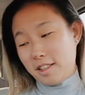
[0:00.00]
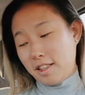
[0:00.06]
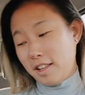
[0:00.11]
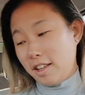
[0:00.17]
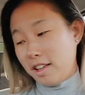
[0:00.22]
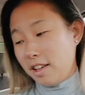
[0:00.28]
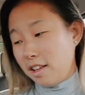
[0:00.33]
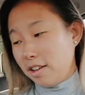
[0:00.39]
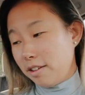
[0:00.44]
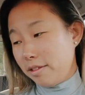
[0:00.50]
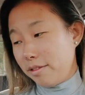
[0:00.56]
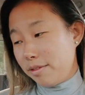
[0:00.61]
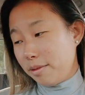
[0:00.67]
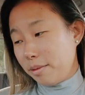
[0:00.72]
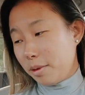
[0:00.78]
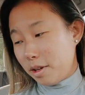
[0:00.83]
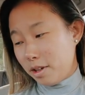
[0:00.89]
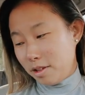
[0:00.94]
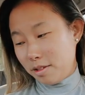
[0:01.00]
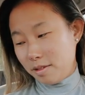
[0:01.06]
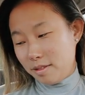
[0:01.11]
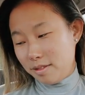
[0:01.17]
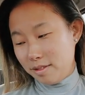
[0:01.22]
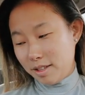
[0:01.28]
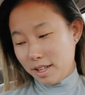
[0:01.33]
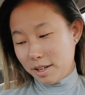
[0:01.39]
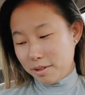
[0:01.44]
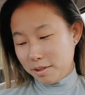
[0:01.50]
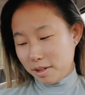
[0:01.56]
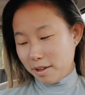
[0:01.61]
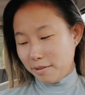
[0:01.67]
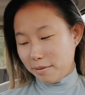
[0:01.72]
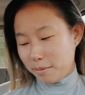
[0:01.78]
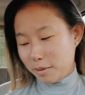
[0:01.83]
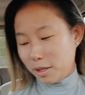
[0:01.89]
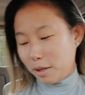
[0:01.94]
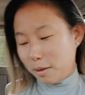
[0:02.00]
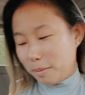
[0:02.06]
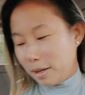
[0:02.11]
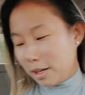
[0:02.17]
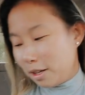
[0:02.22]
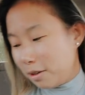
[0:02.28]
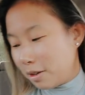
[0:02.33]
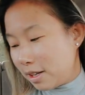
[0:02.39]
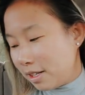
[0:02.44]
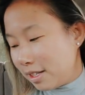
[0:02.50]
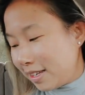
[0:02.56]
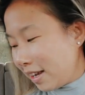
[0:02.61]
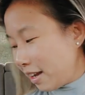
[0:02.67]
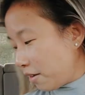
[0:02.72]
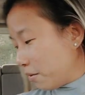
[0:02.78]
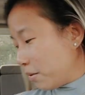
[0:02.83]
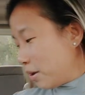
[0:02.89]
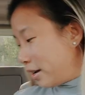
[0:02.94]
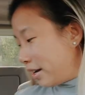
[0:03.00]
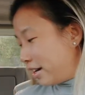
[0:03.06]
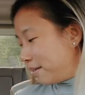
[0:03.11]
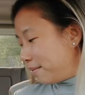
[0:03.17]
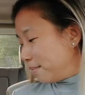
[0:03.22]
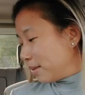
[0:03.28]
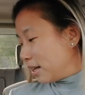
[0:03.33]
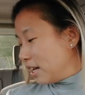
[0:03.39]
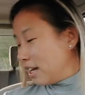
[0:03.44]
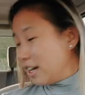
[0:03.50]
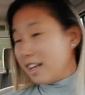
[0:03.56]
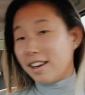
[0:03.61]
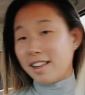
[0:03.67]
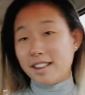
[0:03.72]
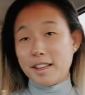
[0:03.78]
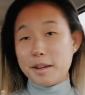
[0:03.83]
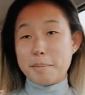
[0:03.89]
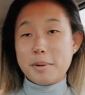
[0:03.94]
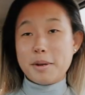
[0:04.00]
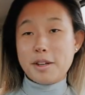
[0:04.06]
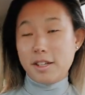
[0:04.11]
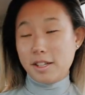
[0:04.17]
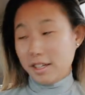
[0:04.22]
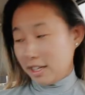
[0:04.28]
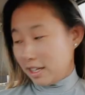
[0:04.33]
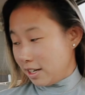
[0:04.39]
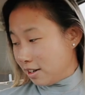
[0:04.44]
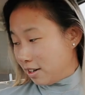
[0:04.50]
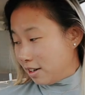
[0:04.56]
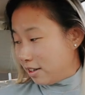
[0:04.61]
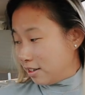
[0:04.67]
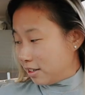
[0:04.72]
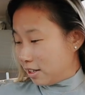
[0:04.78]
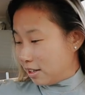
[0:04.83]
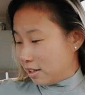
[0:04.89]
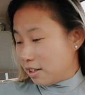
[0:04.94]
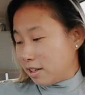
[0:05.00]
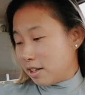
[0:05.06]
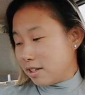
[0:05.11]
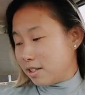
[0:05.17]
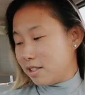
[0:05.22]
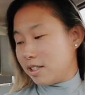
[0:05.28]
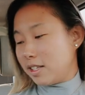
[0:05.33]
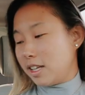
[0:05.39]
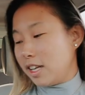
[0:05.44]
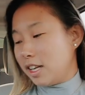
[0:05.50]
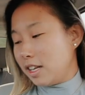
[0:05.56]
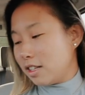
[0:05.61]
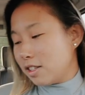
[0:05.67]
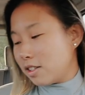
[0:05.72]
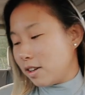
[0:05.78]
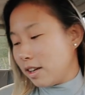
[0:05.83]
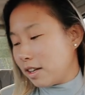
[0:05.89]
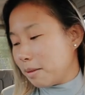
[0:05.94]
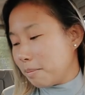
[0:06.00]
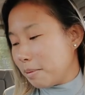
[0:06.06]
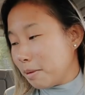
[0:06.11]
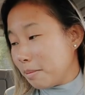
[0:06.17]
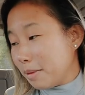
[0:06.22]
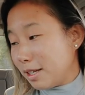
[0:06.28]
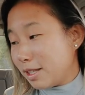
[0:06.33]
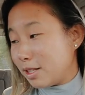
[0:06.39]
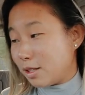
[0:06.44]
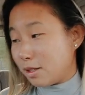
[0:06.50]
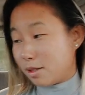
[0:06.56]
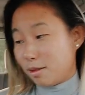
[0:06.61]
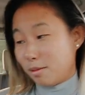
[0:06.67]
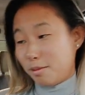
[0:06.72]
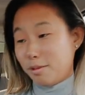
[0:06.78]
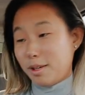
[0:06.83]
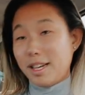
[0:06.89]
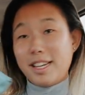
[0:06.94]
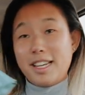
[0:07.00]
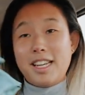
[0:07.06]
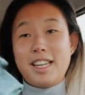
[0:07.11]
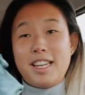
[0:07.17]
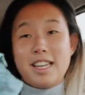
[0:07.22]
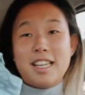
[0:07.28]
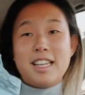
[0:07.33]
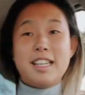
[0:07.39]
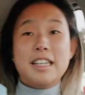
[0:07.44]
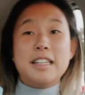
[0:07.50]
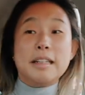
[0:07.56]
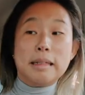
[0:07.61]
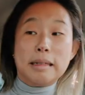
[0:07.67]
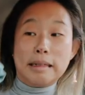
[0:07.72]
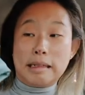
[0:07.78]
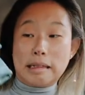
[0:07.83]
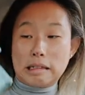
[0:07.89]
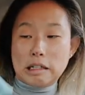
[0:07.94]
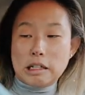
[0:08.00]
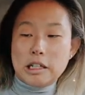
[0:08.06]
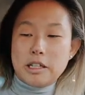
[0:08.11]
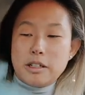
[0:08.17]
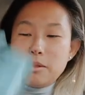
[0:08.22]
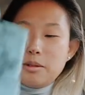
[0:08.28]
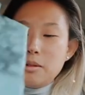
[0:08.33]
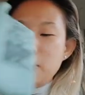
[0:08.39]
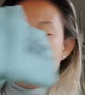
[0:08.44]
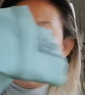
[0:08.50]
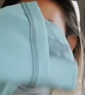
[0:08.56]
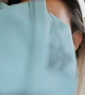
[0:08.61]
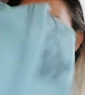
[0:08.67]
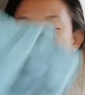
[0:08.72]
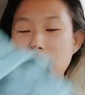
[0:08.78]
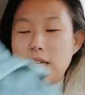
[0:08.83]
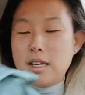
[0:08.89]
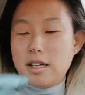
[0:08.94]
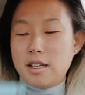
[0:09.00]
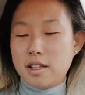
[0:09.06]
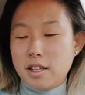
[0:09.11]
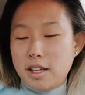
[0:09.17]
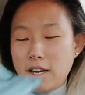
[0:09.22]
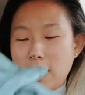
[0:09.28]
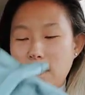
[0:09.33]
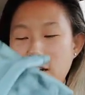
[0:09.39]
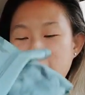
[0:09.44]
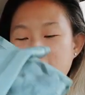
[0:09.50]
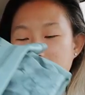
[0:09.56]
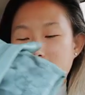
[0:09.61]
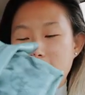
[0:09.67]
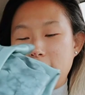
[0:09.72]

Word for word: that they give. Well, they don't give them to you, but you can take one. And I like putting it here on the seat so I can put my sweaty clothes there.